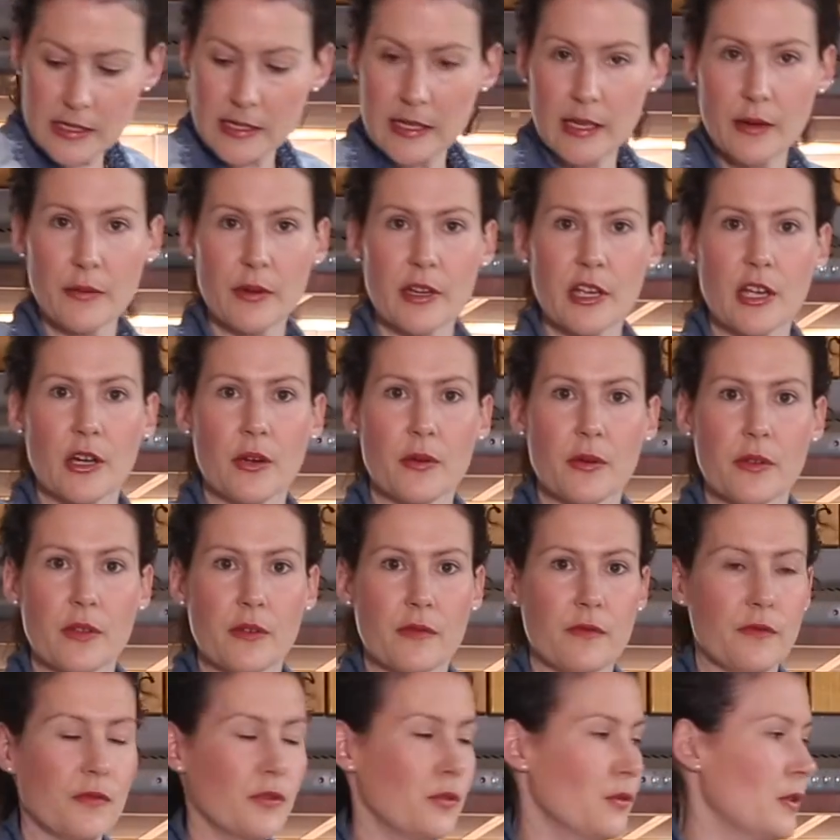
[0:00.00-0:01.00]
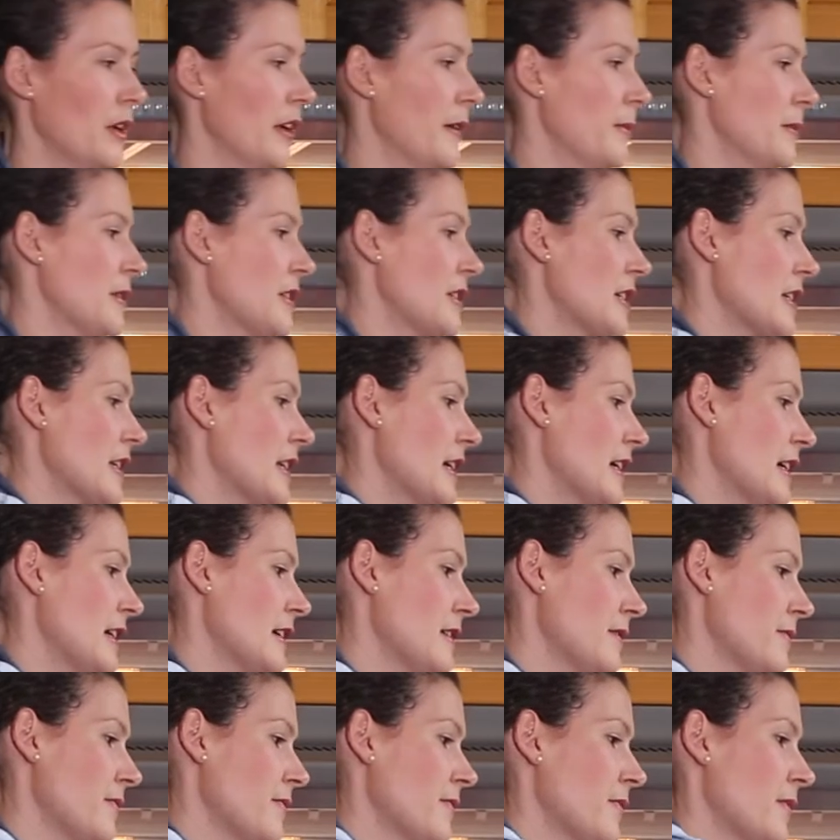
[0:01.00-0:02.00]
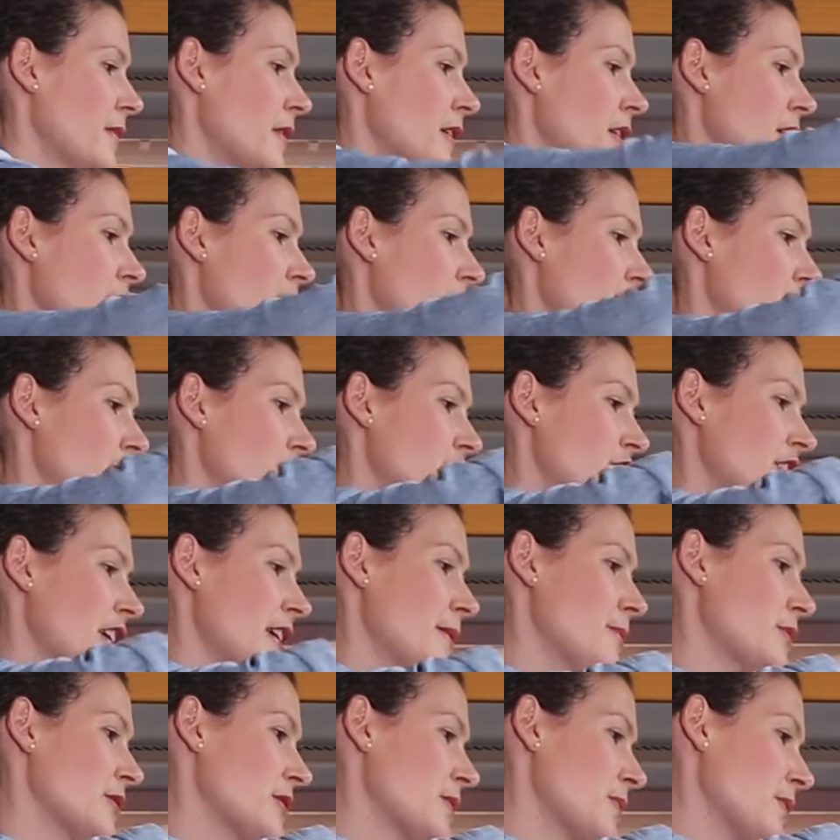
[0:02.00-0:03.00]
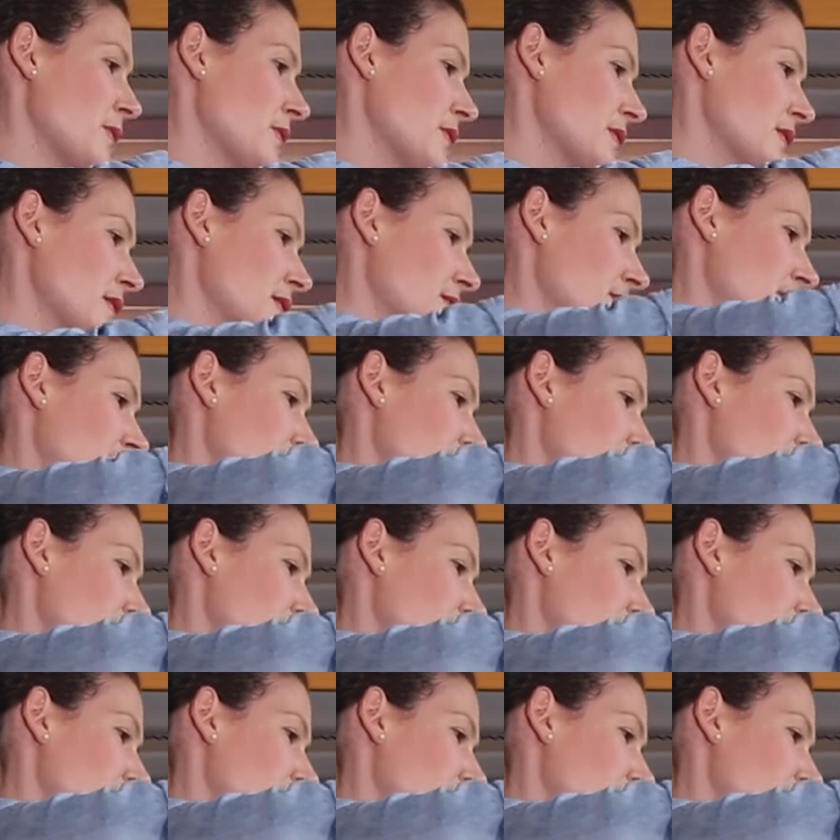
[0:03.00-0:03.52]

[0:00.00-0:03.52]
So we go with a full lemon today. A few tablespoons of